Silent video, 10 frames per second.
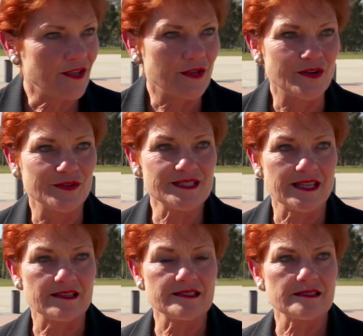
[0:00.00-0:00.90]
You know, it's
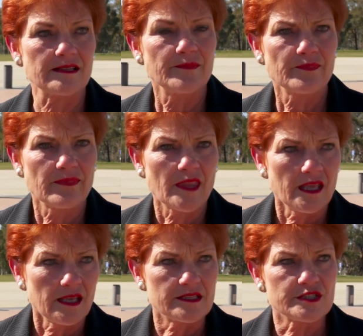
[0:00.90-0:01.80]
it's
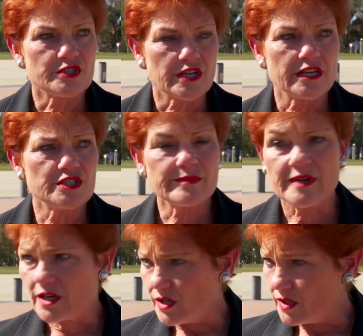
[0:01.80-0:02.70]
it's changed
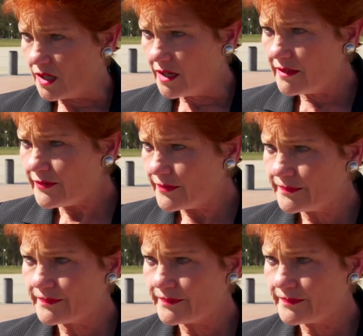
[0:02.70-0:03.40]
my whole life.